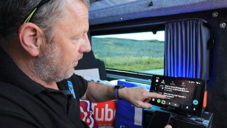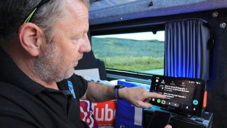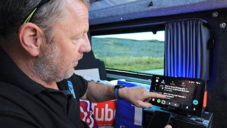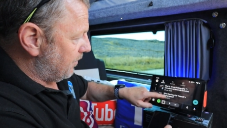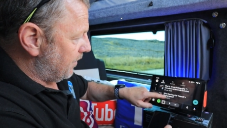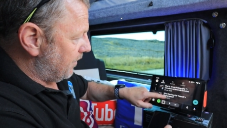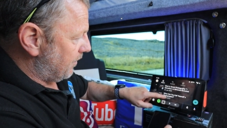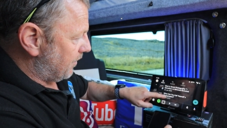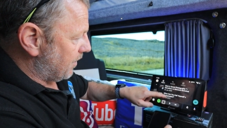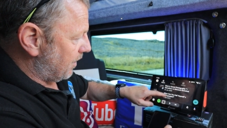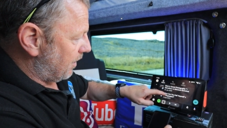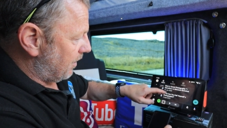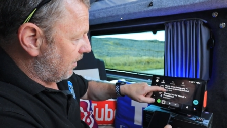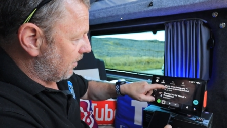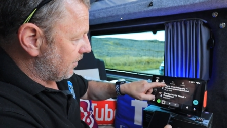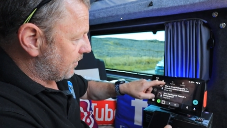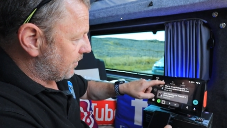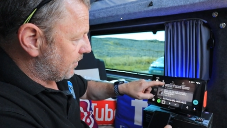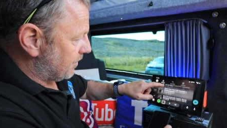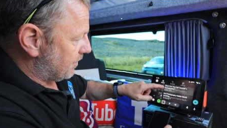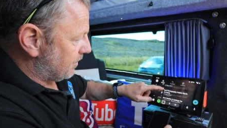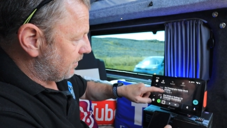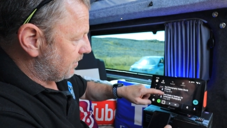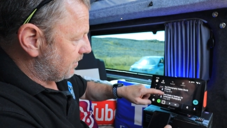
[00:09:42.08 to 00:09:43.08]
We've
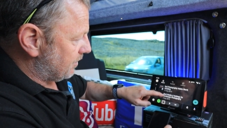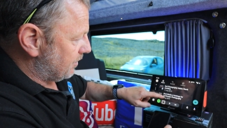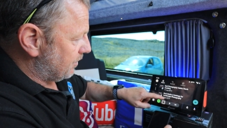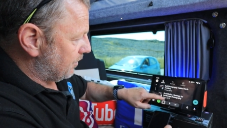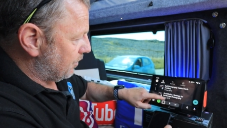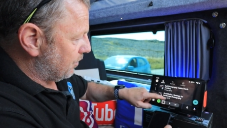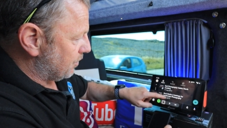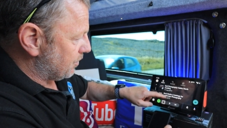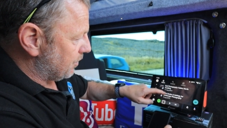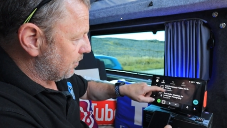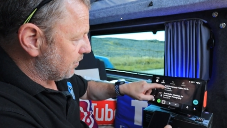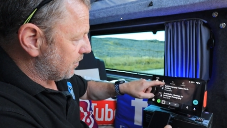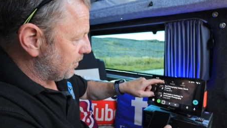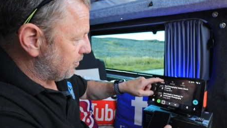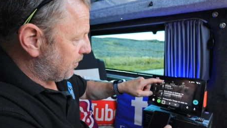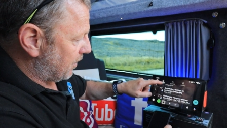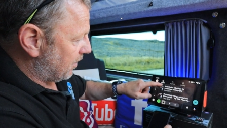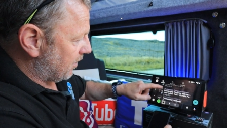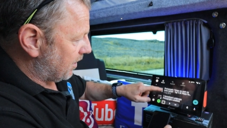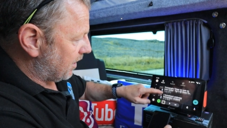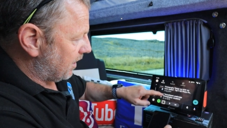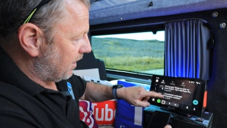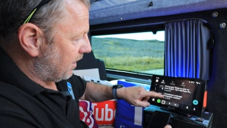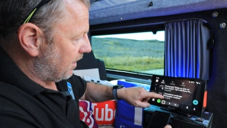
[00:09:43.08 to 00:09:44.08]
got all sorts of
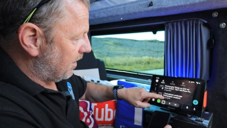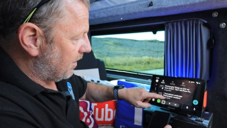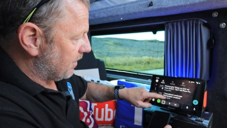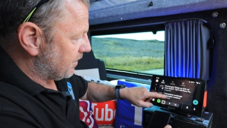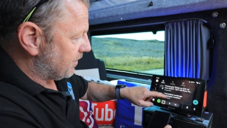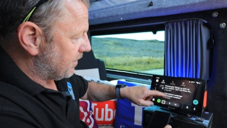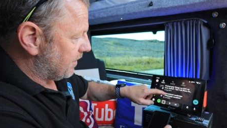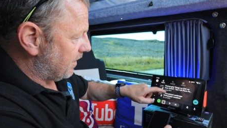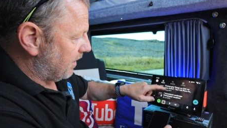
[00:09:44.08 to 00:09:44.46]
podcasts